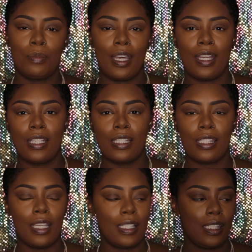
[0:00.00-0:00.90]
because
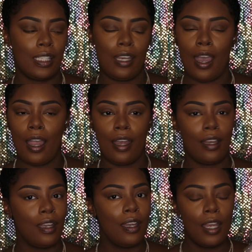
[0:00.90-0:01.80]
it's not
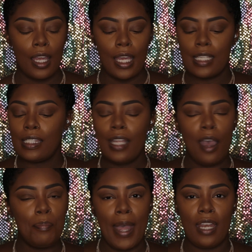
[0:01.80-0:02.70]

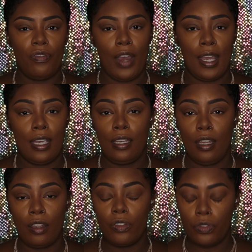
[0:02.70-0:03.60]
mattifying
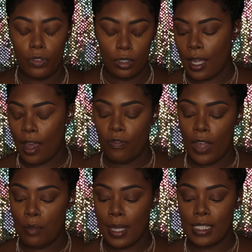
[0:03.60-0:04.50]
enough. I
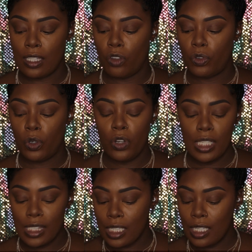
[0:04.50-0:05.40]
found myself
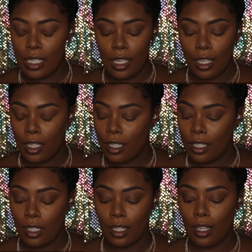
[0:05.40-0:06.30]
creasing
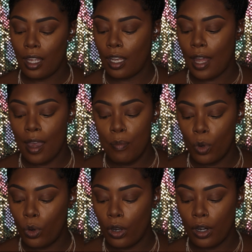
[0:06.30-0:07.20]
a lot
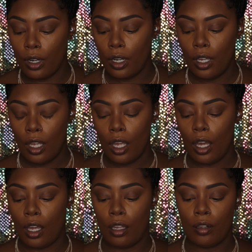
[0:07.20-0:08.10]
more.
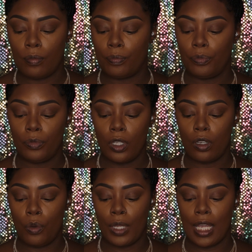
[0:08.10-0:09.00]
You
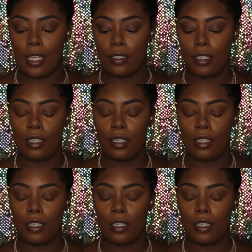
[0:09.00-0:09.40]
know, when I